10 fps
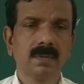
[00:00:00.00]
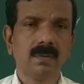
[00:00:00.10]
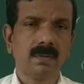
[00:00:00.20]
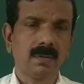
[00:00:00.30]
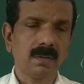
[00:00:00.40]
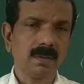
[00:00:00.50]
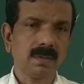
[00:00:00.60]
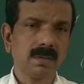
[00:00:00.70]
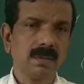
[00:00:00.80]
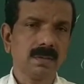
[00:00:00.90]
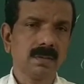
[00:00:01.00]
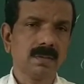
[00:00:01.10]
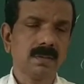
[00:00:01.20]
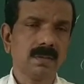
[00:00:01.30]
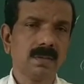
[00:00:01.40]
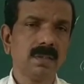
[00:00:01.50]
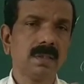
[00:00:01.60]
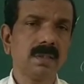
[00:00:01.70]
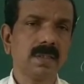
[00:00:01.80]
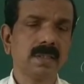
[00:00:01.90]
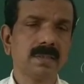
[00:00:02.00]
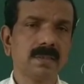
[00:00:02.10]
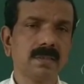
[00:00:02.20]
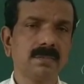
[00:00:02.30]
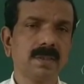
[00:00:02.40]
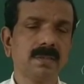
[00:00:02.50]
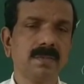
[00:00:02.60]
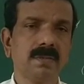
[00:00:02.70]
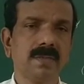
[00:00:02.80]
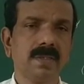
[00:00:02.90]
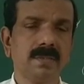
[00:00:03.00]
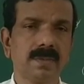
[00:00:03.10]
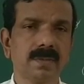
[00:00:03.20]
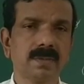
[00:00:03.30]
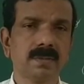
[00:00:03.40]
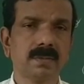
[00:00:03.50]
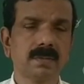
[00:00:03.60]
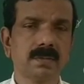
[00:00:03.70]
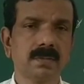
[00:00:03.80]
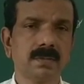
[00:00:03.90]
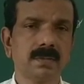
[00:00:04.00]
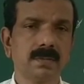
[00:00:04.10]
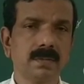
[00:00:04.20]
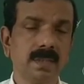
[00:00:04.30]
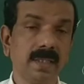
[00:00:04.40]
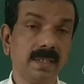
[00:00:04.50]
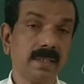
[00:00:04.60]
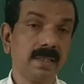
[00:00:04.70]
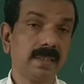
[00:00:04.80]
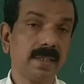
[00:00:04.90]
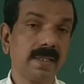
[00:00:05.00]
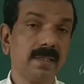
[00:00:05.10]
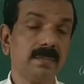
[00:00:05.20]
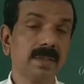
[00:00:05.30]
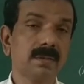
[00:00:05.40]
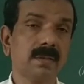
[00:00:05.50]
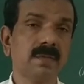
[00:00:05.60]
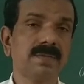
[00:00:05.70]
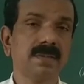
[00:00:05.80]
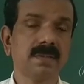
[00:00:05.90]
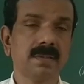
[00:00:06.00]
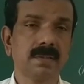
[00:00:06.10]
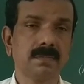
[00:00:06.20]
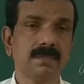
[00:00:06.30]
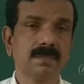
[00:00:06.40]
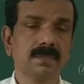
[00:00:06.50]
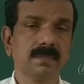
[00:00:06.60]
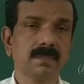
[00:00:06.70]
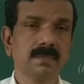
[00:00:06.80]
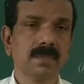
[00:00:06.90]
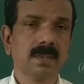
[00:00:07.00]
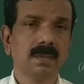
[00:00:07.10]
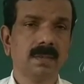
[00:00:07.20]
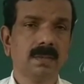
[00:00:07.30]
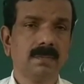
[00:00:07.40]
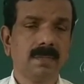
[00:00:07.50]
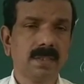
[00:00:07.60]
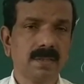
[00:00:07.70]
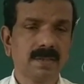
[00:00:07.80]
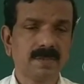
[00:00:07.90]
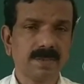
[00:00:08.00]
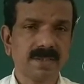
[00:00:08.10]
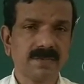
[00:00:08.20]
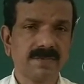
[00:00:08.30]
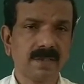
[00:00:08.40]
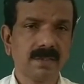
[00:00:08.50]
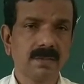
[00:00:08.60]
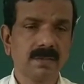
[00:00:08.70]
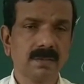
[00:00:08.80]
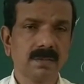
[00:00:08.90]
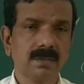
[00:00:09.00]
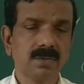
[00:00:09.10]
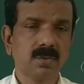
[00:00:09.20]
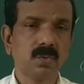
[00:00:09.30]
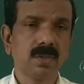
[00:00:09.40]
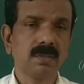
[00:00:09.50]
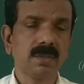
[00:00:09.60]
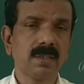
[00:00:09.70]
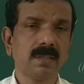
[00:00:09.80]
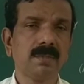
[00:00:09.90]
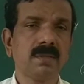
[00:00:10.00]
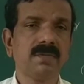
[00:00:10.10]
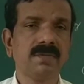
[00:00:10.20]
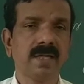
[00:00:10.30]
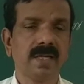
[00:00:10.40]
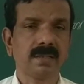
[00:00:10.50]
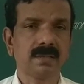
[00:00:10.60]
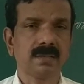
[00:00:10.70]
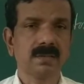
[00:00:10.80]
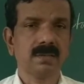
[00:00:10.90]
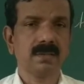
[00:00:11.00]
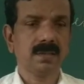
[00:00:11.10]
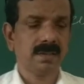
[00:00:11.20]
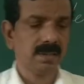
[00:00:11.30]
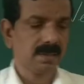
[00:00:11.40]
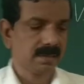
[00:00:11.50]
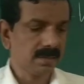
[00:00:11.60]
all the interrelationship between variables, the entire dynamics of the system, by specifying suitable number of lags in each